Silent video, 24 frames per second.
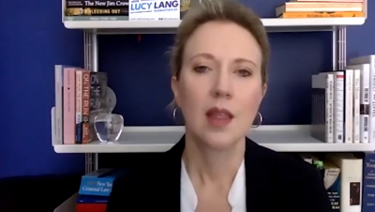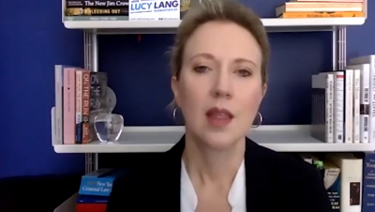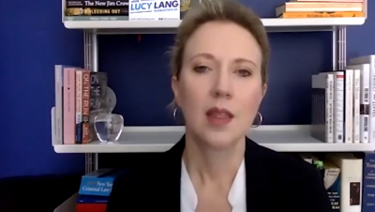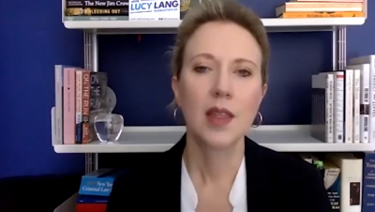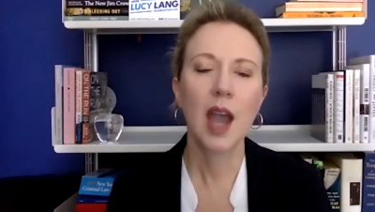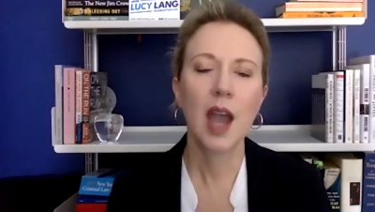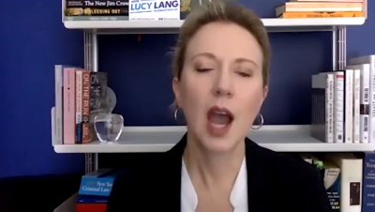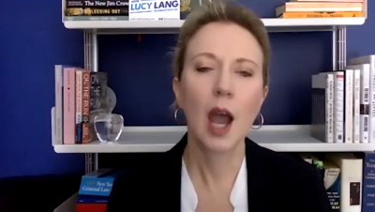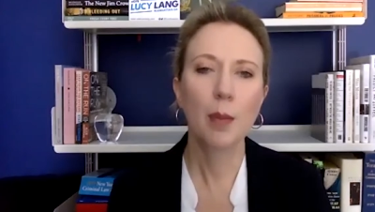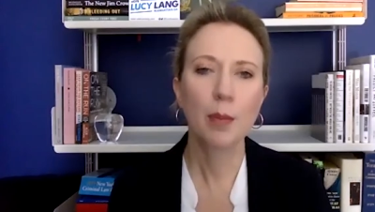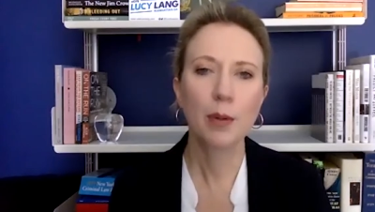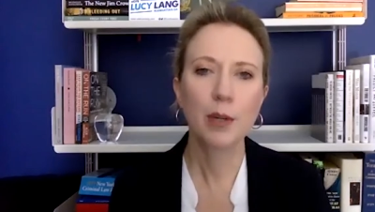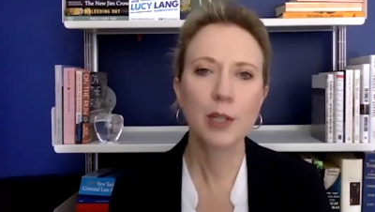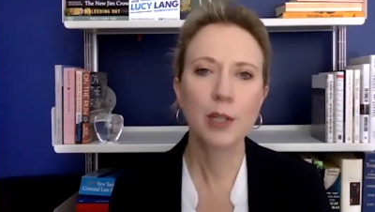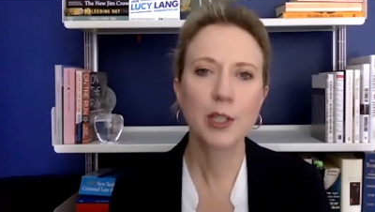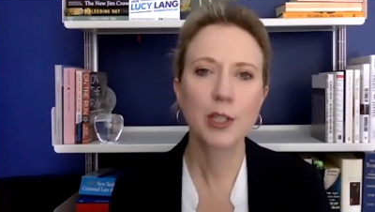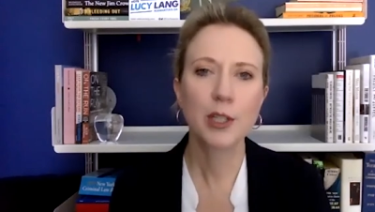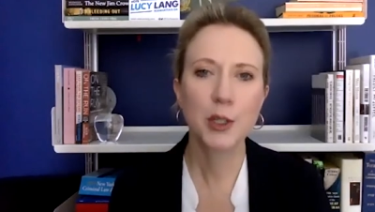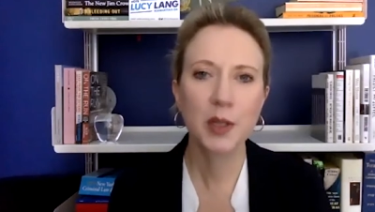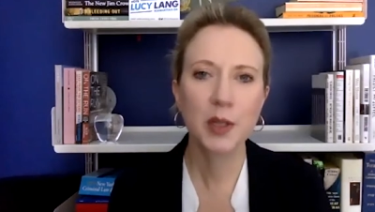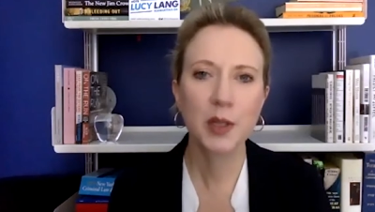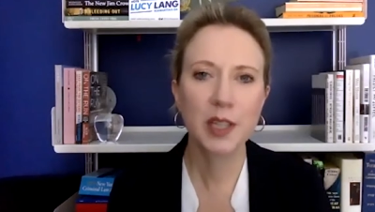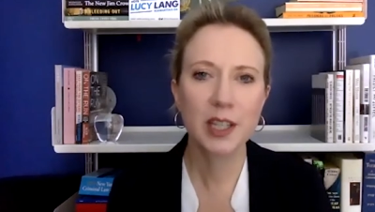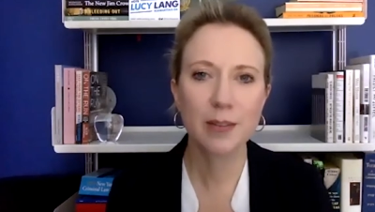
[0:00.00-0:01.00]
The
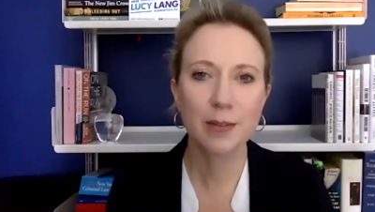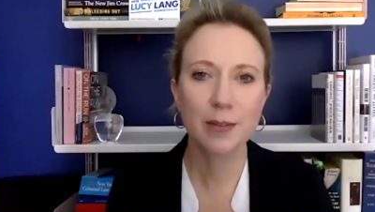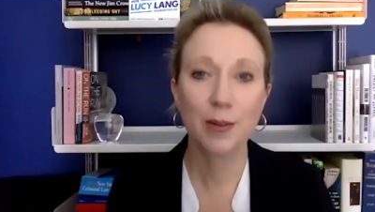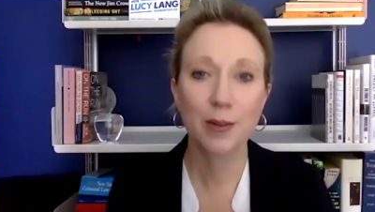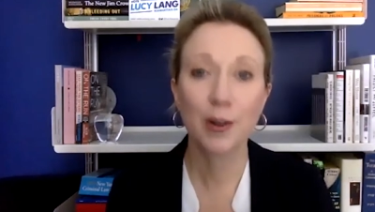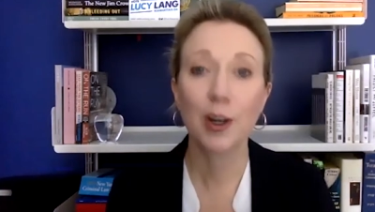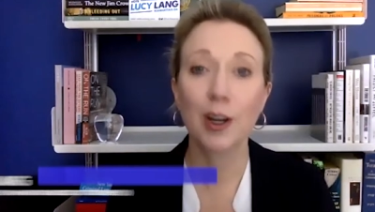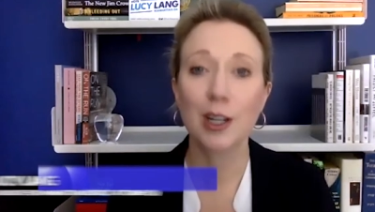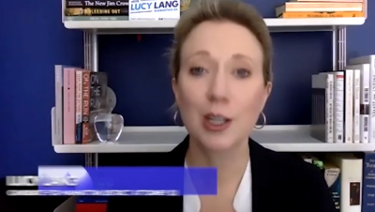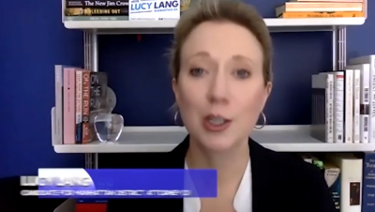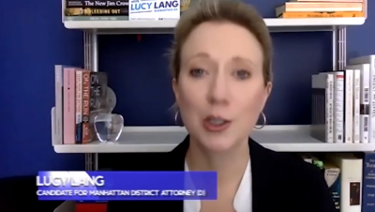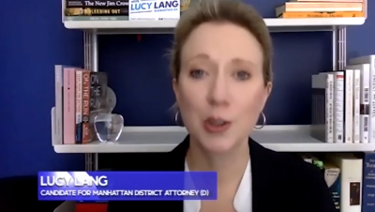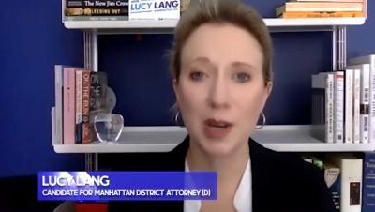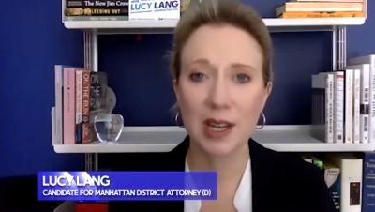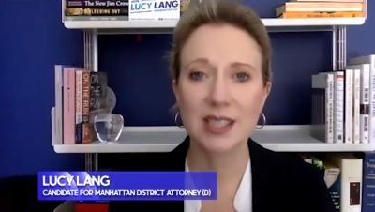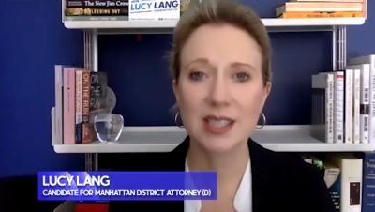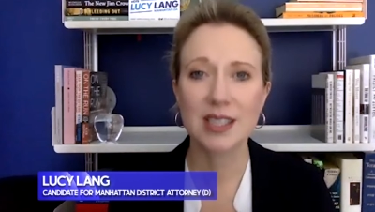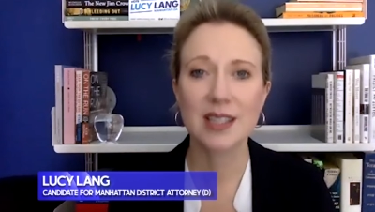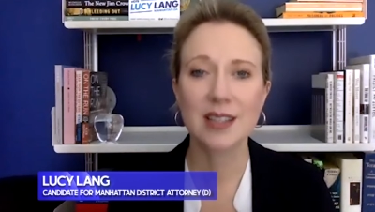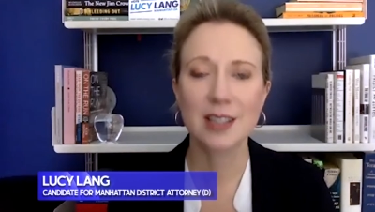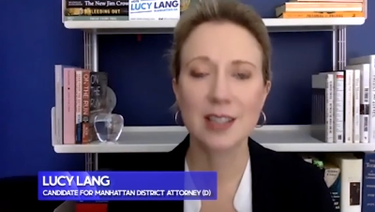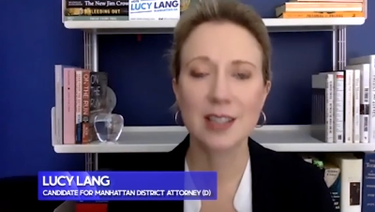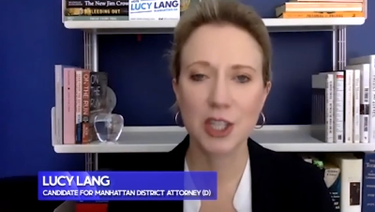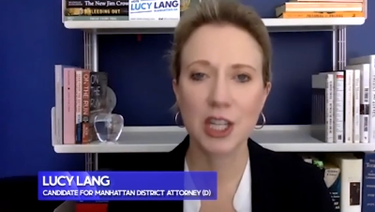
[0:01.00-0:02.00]
opportunity for
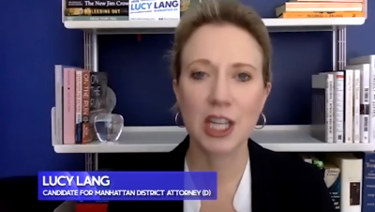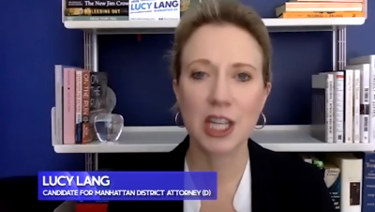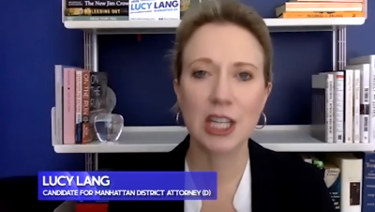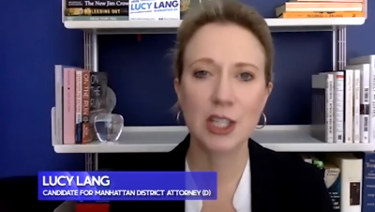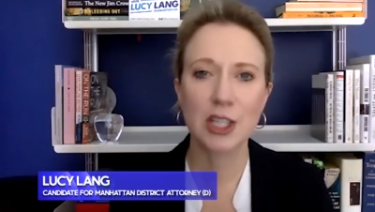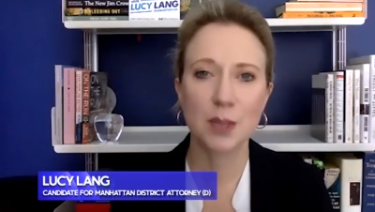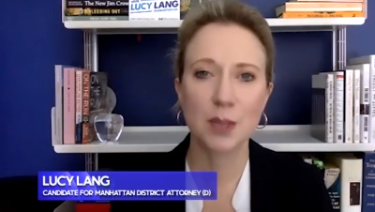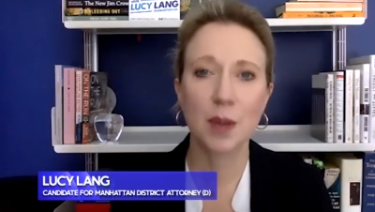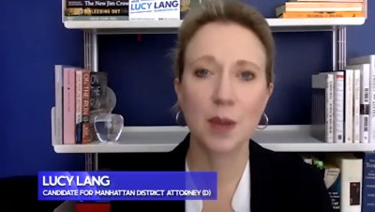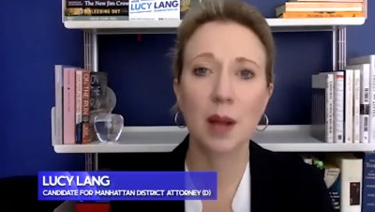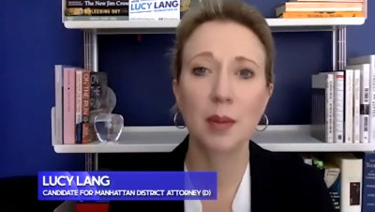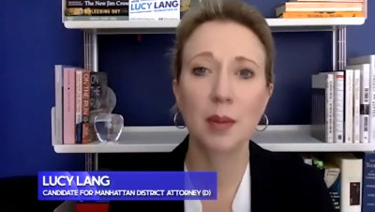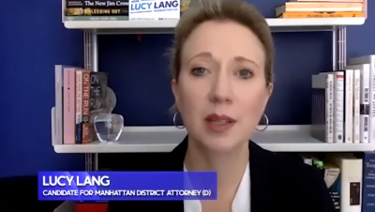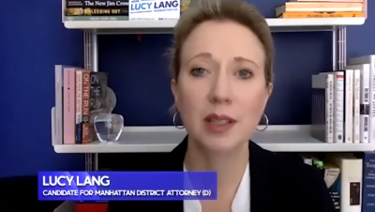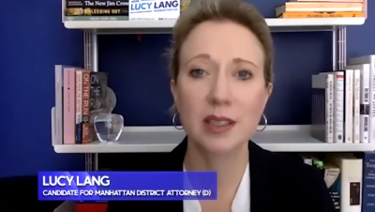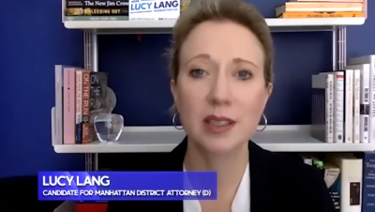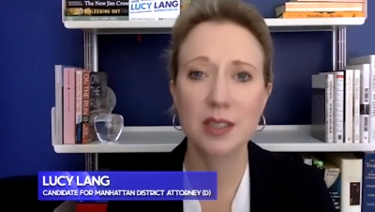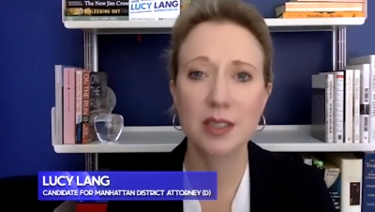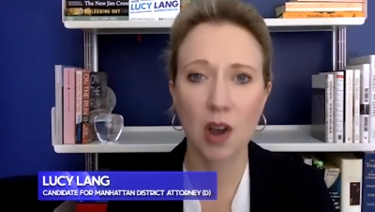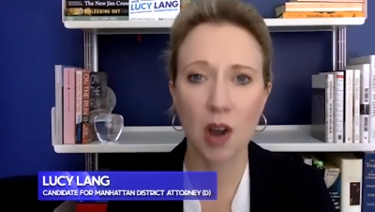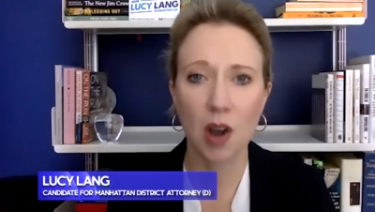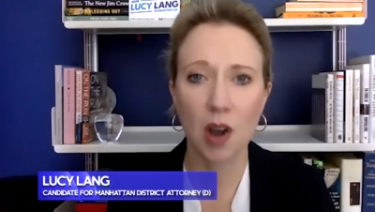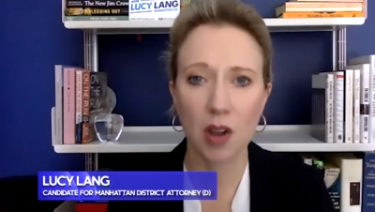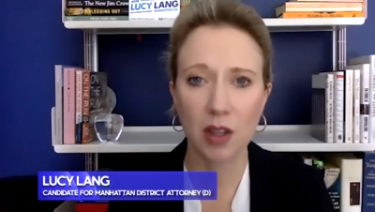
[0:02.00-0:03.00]
addressing the change the public
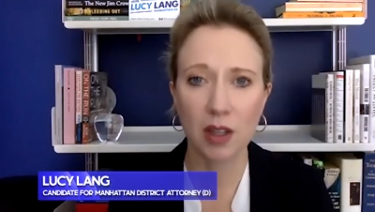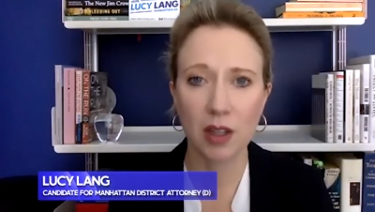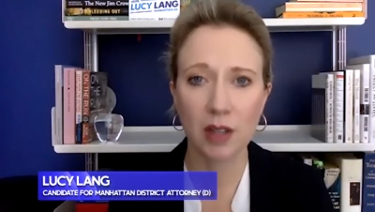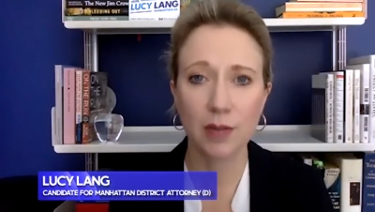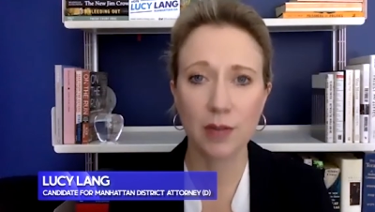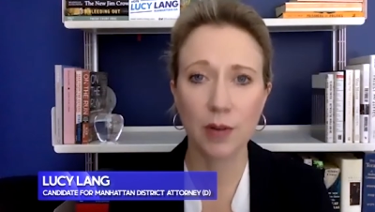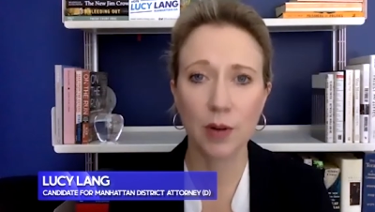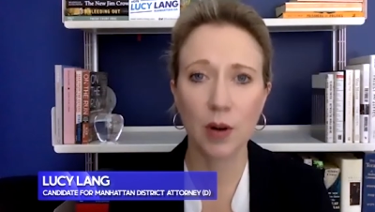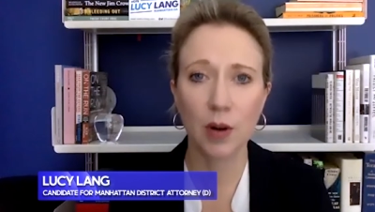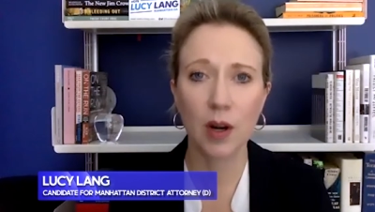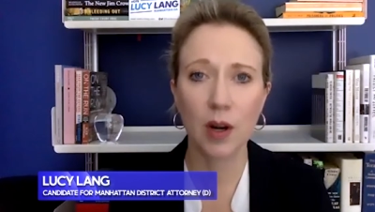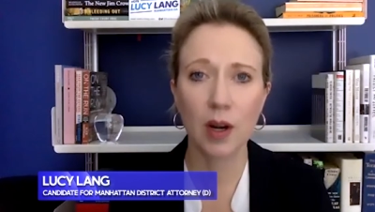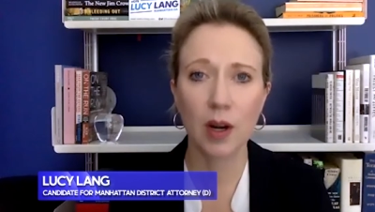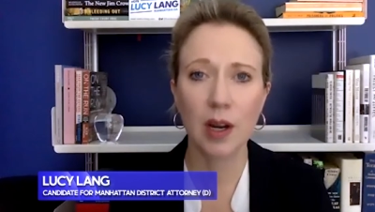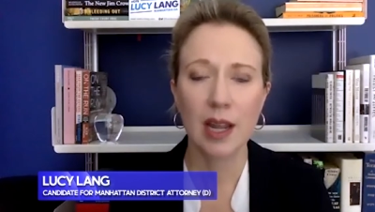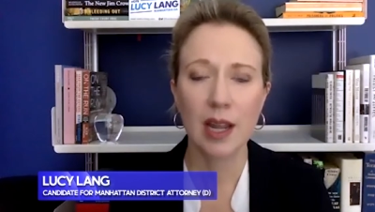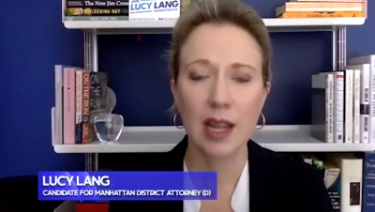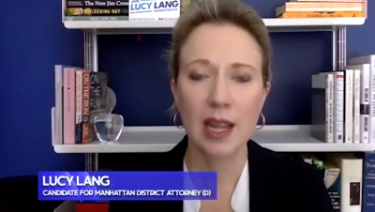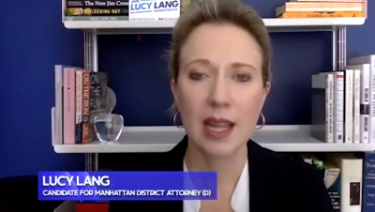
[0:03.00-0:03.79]
is calling for